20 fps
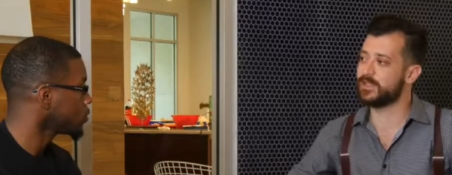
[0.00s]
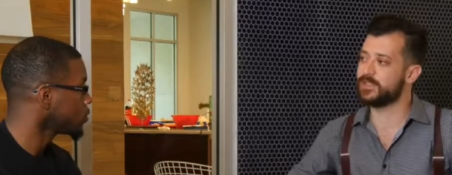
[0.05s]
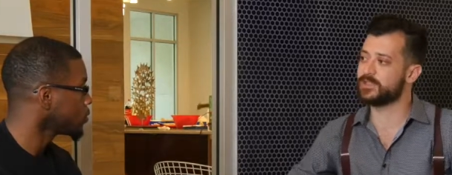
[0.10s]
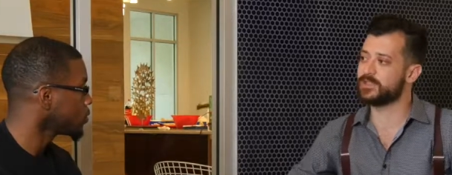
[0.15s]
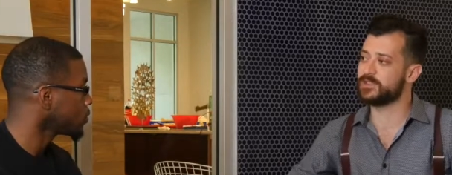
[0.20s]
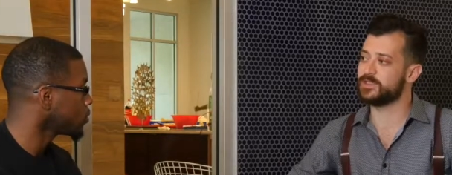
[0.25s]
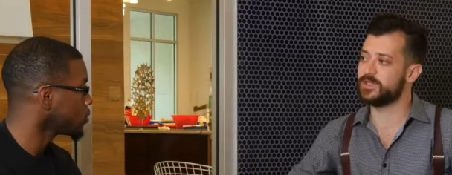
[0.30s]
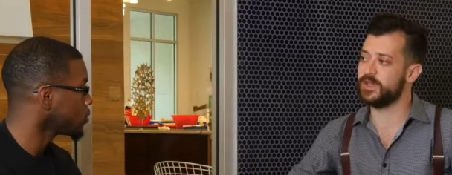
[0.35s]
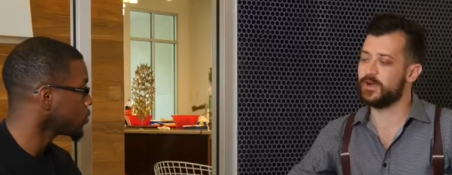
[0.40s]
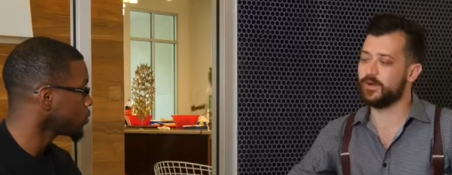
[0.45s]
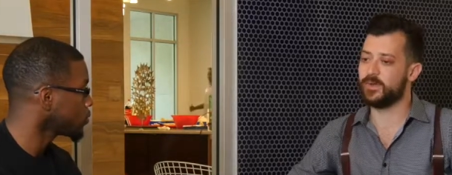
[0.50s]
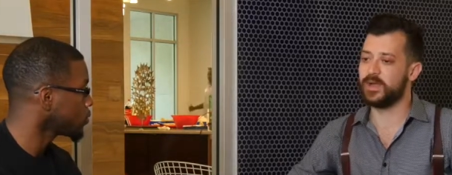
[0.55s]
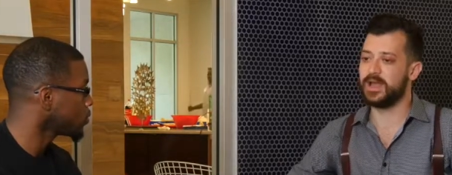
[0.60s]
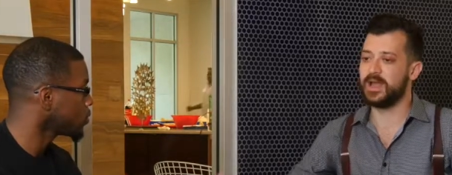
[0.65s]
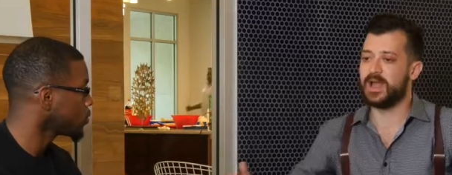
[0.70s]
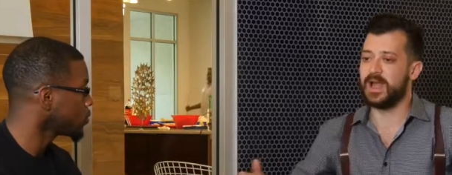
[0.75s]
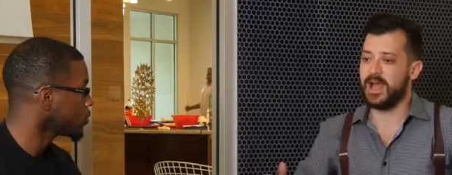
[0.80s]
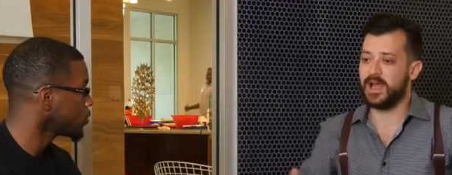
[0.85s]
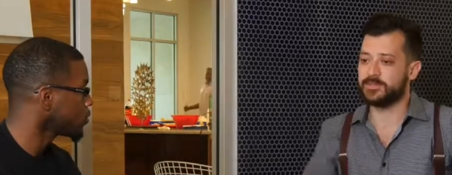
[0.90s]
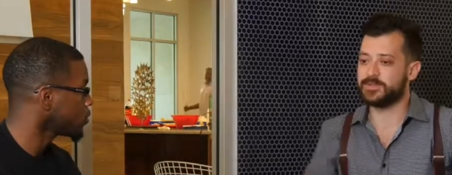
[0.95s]
Speaker 1: They just know
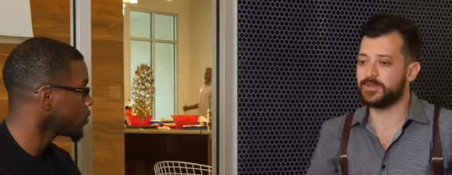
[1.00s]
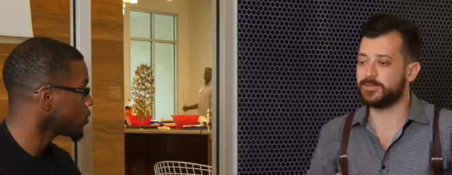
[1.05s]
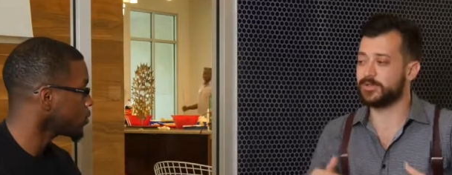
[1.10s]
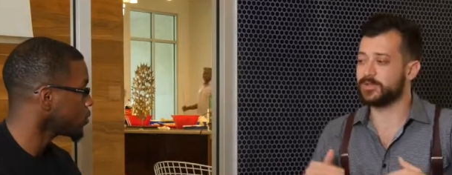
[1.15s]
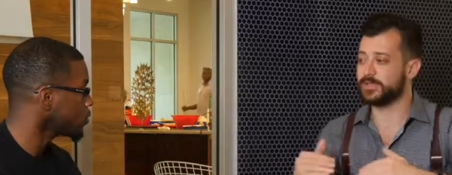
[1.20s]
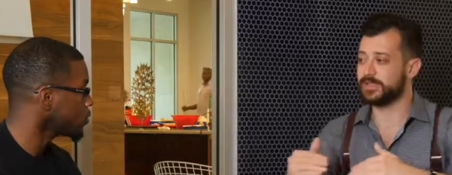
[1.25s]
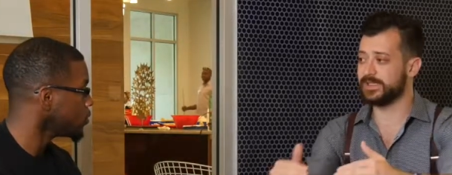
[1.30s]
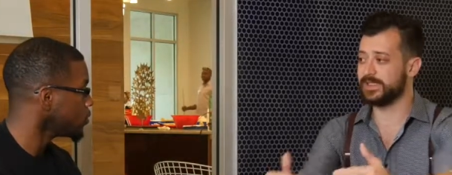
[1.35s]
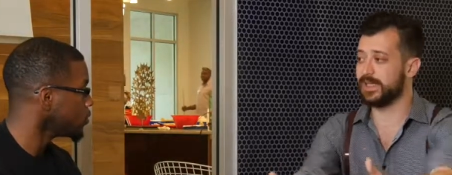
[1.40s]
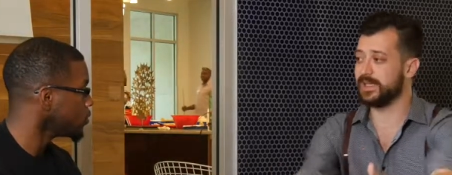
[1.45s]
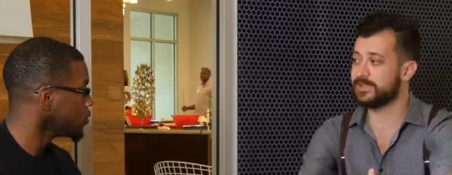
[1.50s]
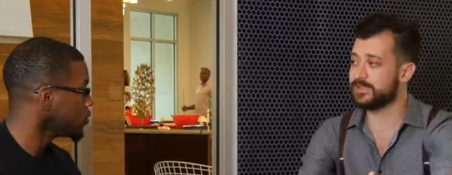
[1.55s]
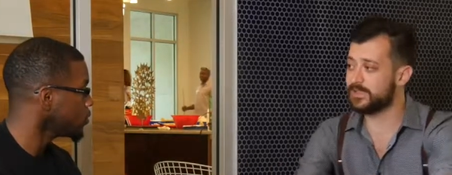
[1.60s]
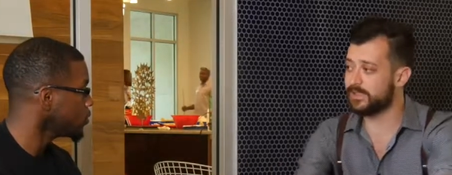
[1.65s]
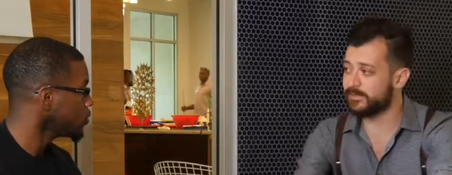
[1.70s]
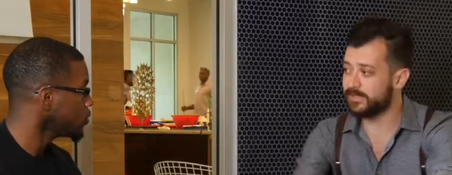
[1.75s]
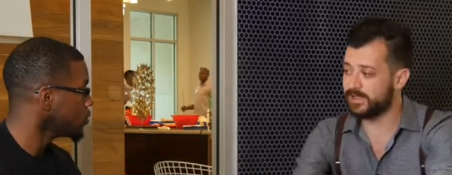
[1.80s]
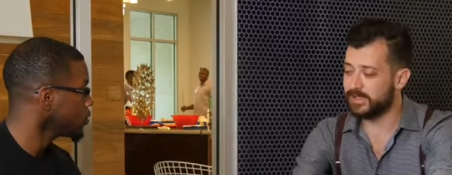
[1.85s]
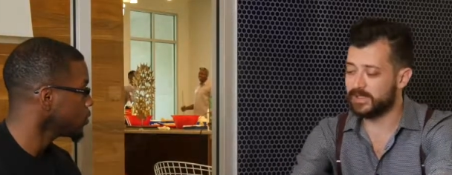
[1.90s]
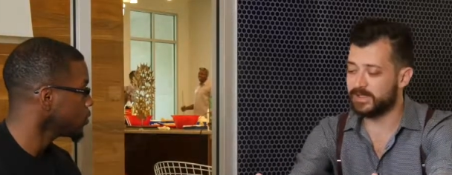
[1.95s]
I'm supposed to get
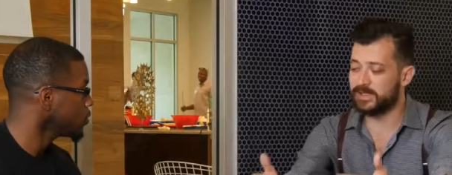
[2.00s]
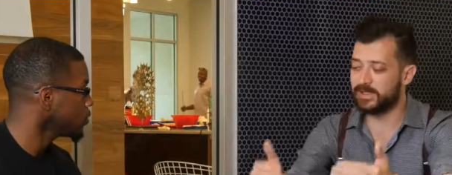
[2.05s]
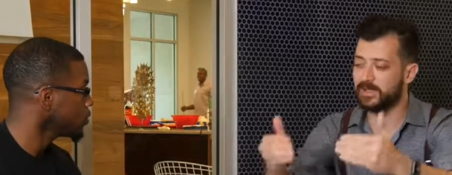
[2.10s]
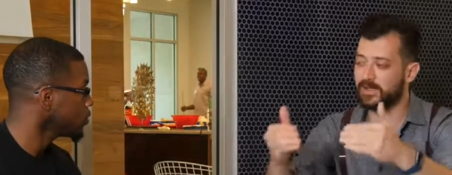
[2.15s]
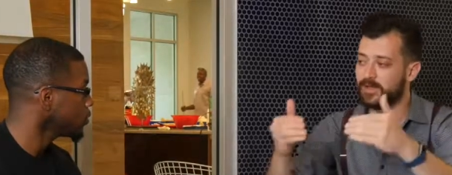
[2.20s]
something,